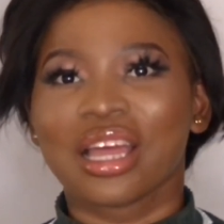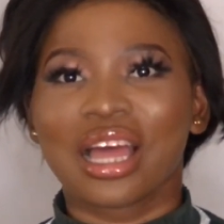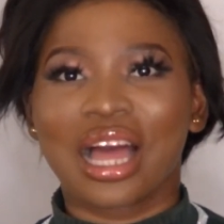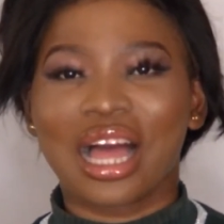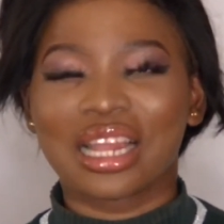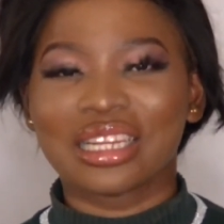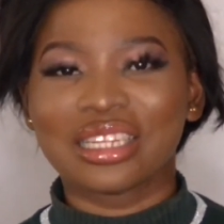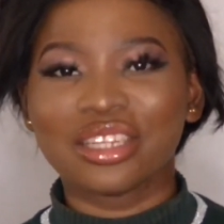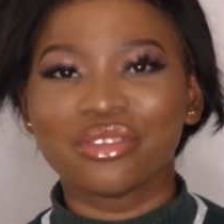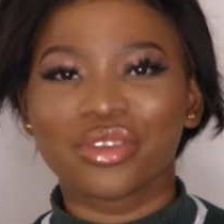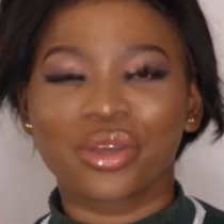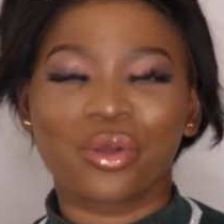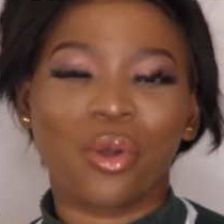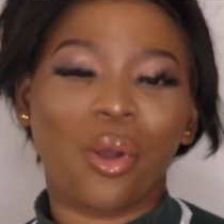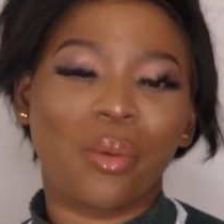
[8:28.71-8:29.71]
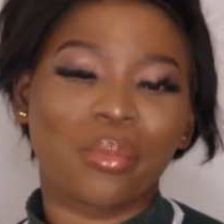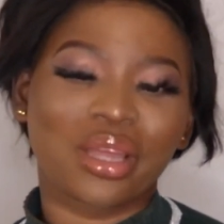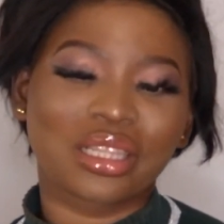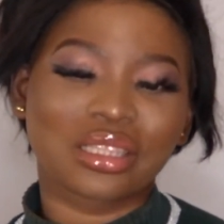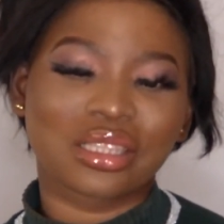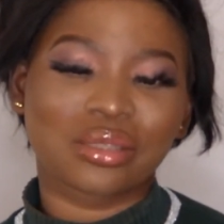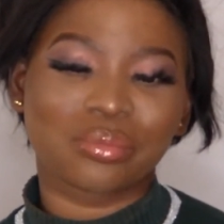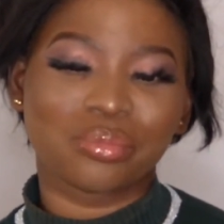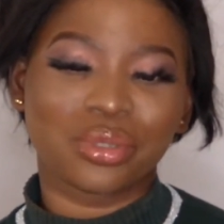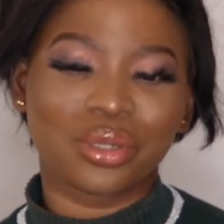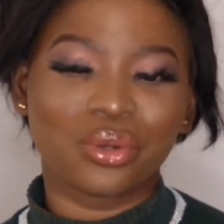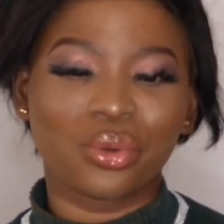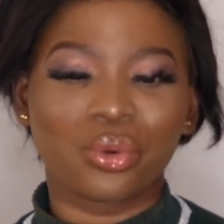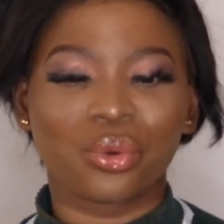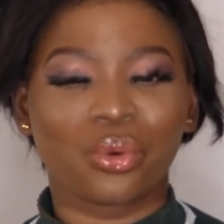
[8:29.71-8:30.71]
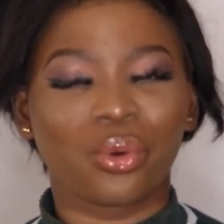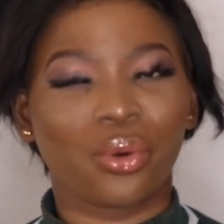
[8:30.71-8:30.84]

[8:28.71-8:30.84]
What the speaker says: and leave a comment below